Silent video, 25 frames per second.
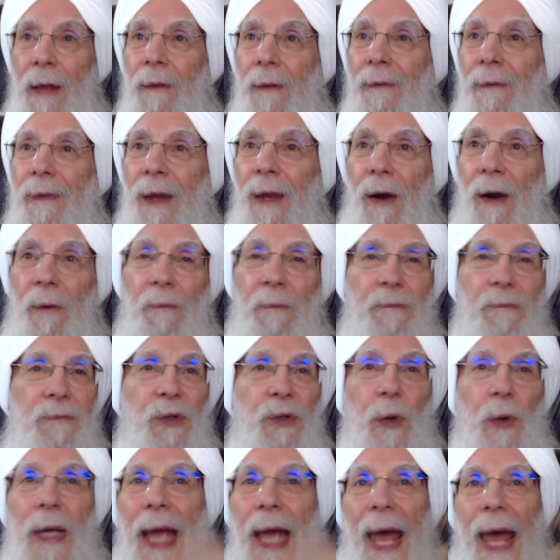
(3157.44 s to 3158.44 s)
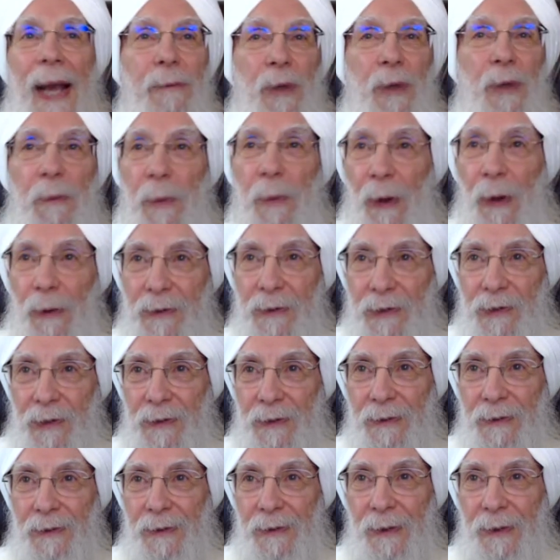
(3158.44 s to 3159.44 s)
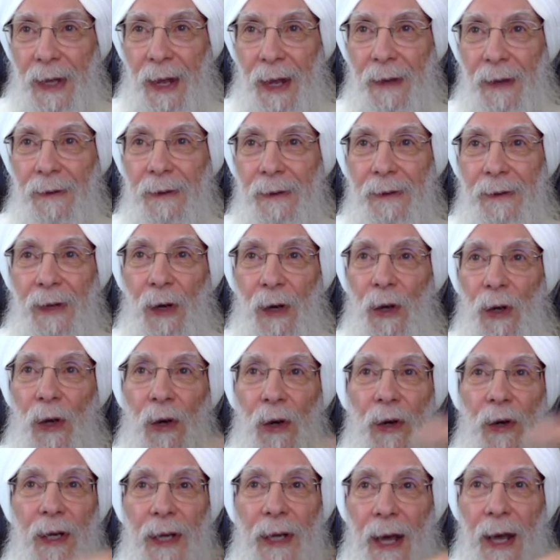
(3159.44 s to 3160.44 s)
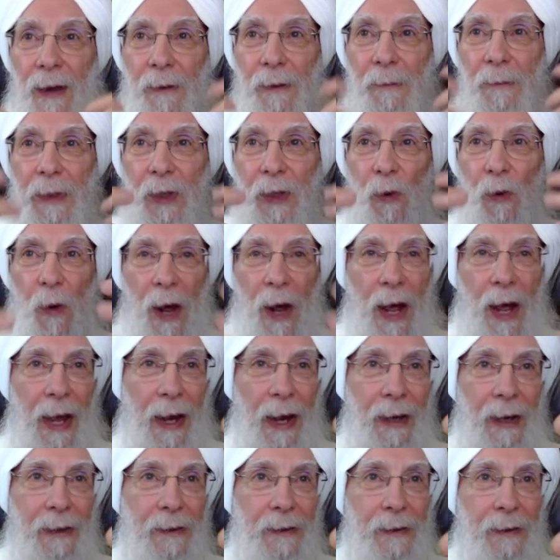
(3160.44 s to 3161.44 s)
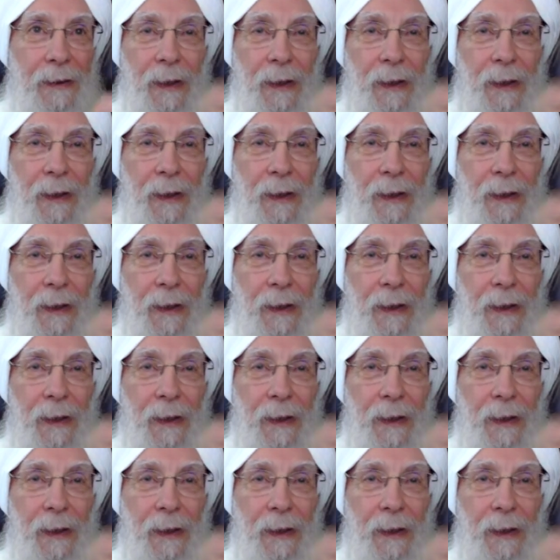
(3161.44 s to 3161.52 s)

They're doing animal poses, and they're learning how to be quiet.